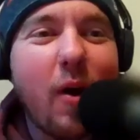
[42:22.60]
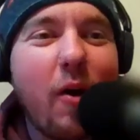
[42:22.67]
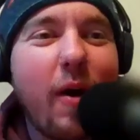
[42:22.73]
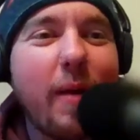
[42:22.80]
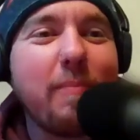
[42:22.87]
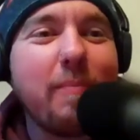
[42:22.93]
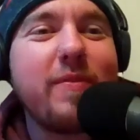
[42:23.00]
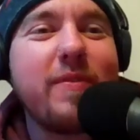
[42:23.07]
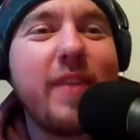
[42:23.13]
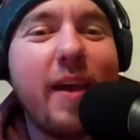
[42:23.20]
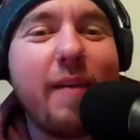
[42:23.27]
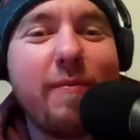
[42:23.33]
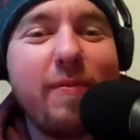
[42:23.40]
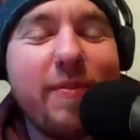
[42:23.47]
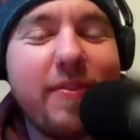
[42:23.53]
All right,
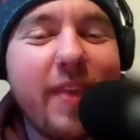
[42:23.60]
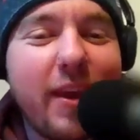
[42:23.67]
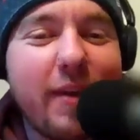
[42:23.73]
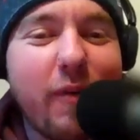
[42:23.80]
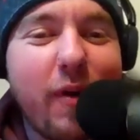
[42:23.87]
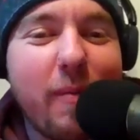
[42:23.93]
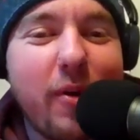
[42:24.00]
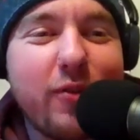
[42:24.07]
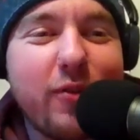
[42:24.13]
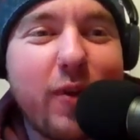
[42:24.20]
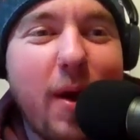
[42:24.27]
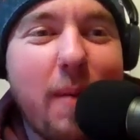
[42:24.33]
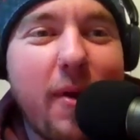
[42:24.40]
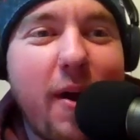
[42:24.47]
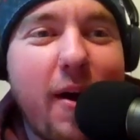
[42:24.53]
Dave, thank you very much
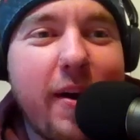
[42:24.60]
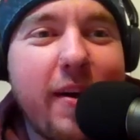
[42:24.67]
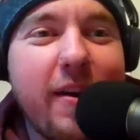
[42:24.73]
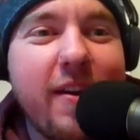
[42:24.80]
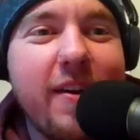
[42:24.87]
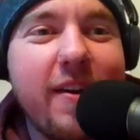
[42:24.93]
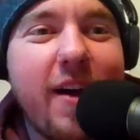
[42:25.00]
for coming on.